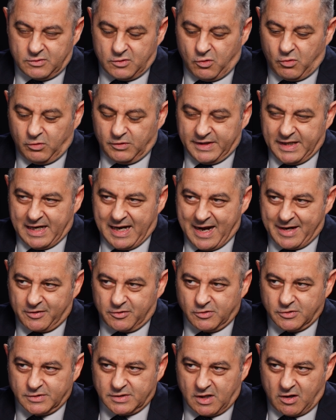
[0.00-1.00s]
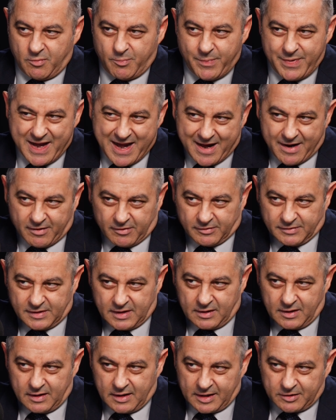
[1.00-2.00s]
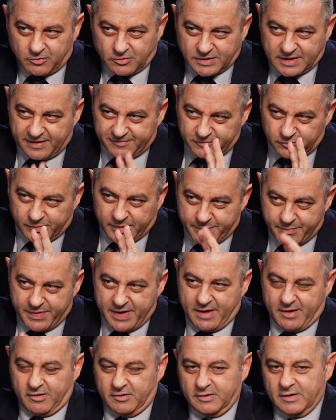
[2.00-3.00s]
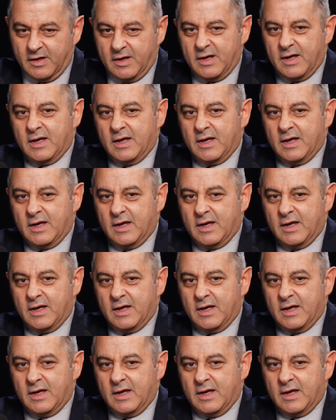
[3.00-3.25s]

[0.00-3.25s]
all the electrons are paired. The electrons have to be paired.